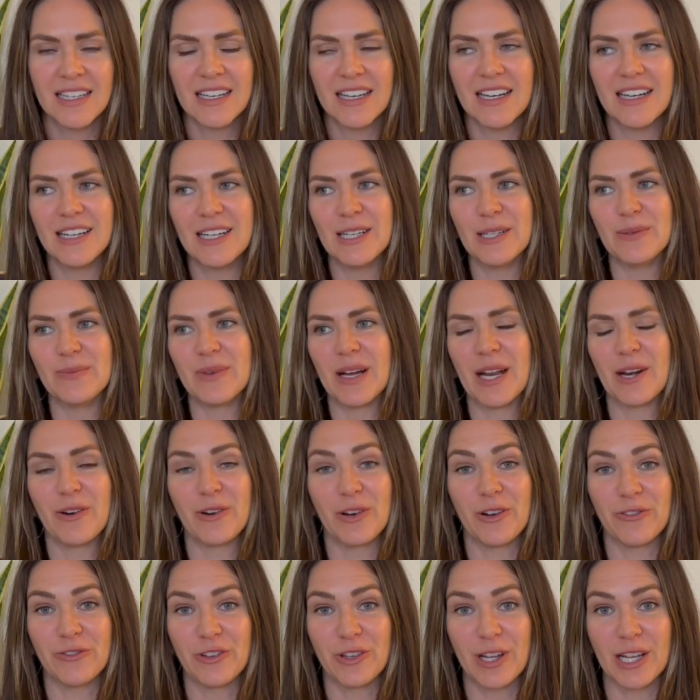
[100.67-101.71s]
I don't
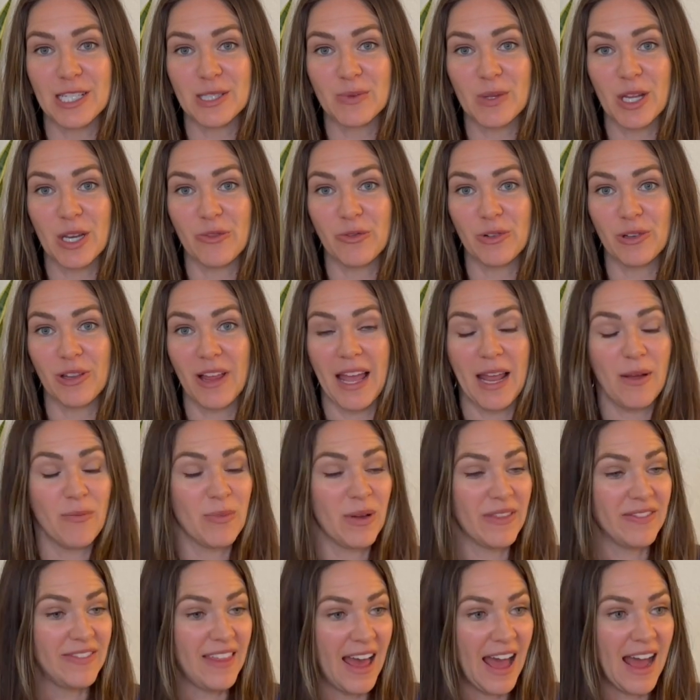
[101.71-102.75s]
know if you guys can relate,
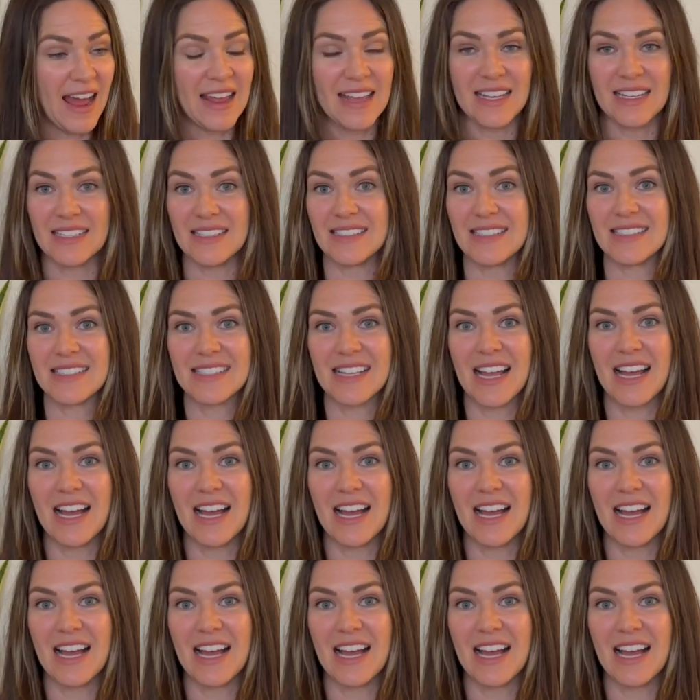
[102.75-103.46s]
but that is